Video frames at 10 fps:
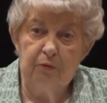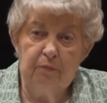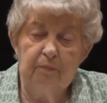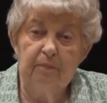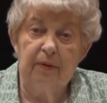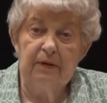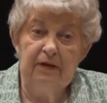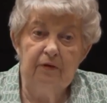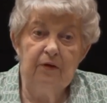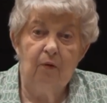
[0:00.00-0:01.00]
true,
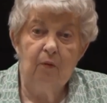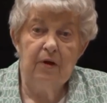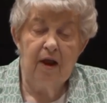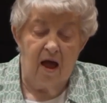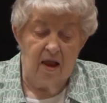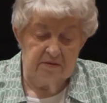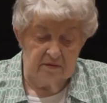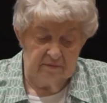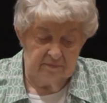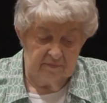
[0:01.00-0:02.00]
believe it or
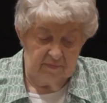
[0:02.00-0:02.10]
not.